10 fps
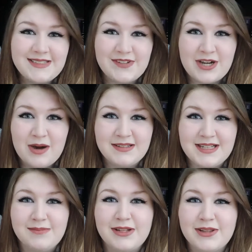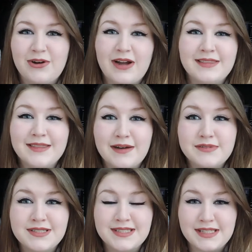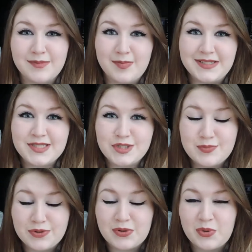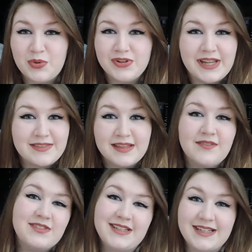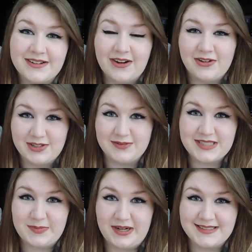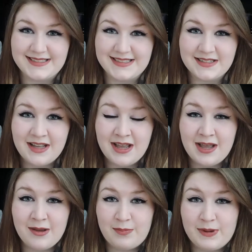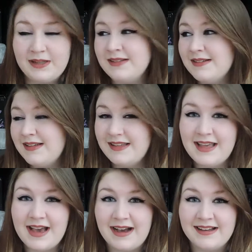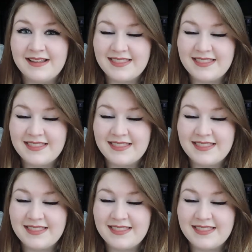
leave a comment down below. I'd love to see them. It would be super cool, and I'd love to hear all your responses. But yeah,